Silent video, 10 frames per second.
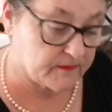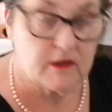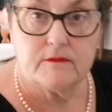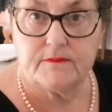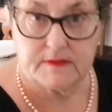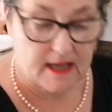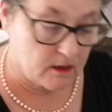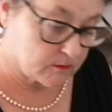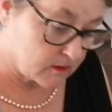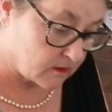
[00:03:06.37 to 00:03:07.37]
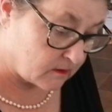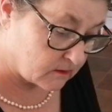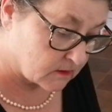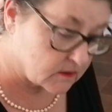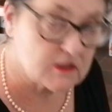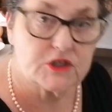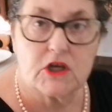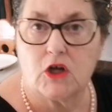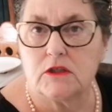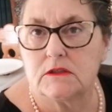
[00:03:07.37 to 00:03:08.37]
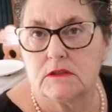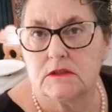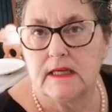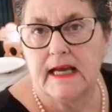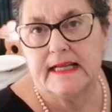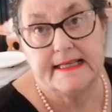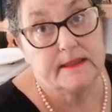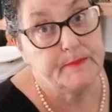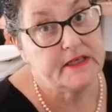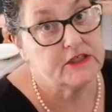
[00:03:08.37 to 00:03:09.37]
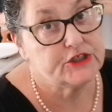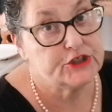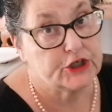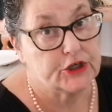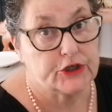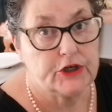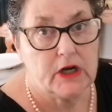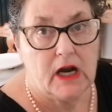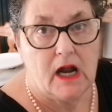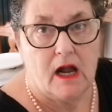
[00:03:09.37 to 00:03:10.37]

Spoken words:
flour, salt, a little bit of sugar.